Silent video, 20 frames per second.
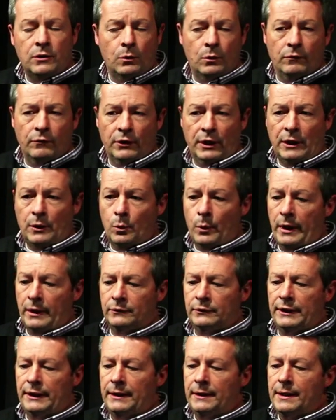to it very
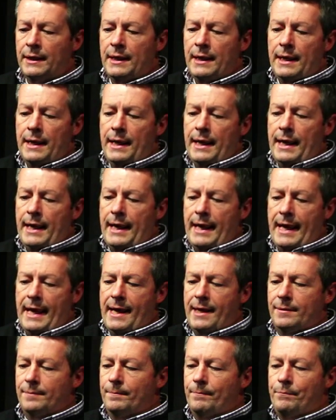quickly,
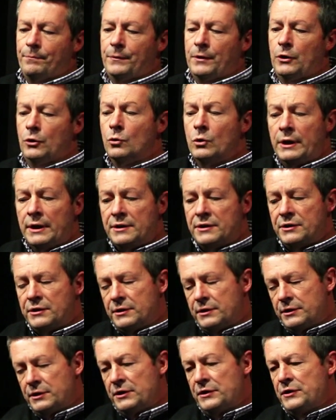and you
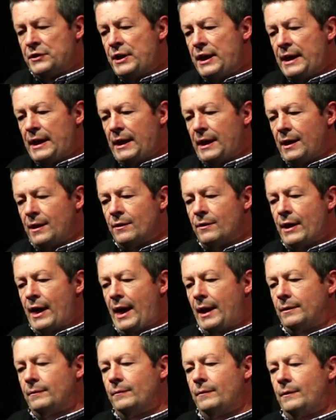could just see
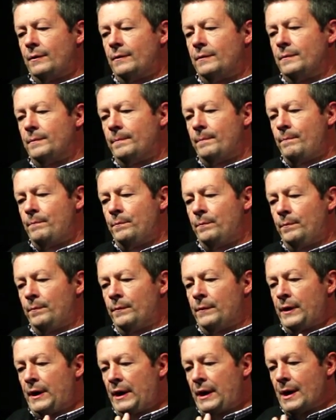that
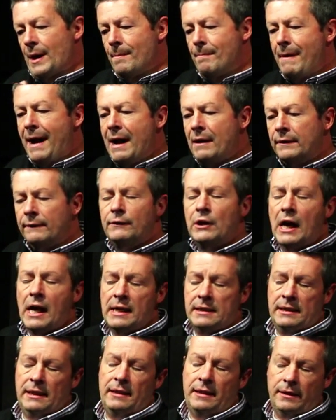the amount of
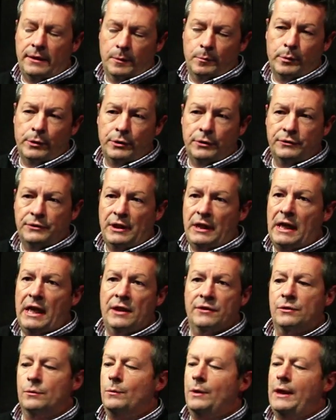content that they're producing
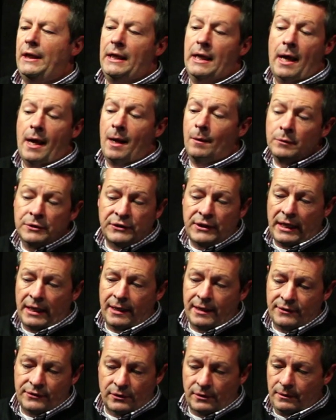has already, I would say,
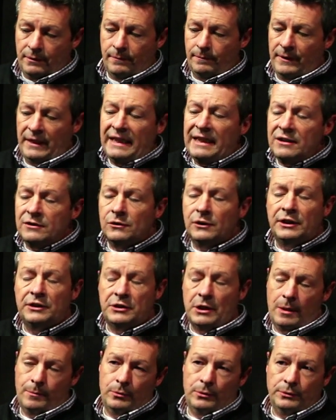has easily
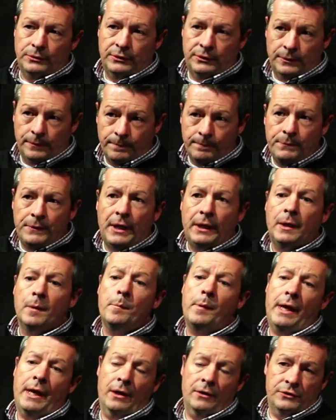doubled
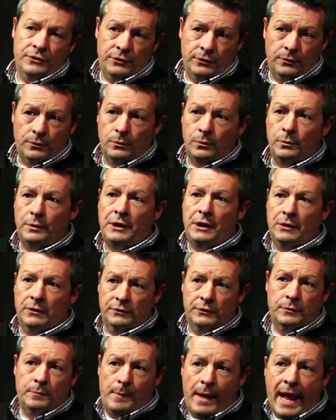compared to
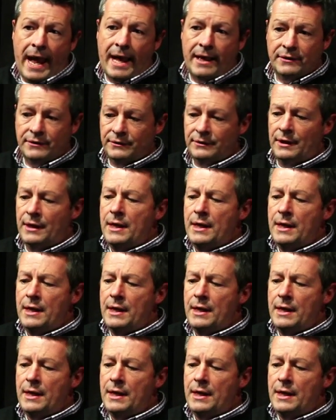years past.